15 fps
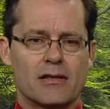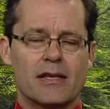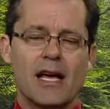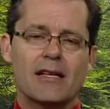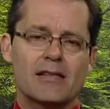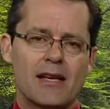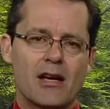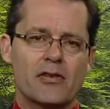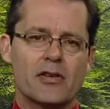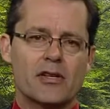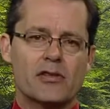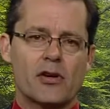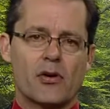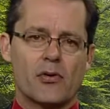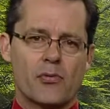That's how
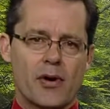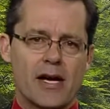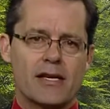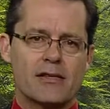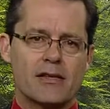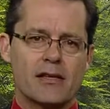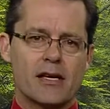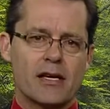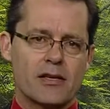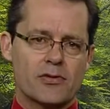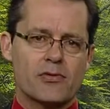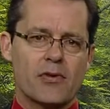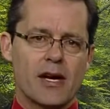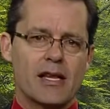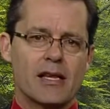this
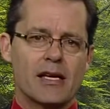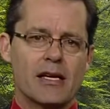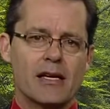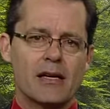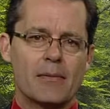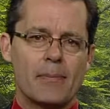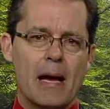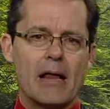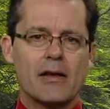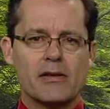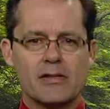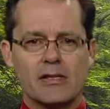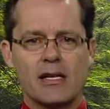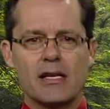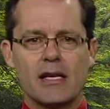
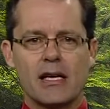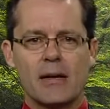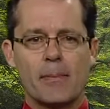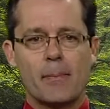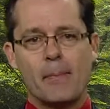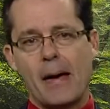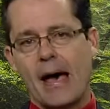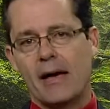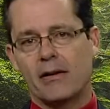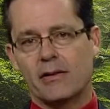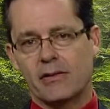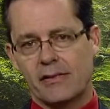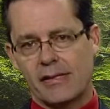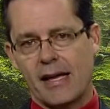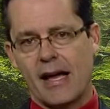Israeli-Palestinian
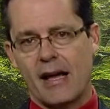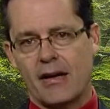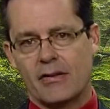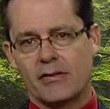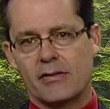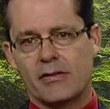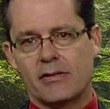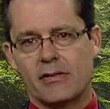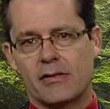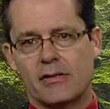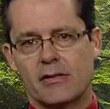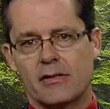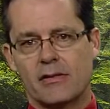battle sounds.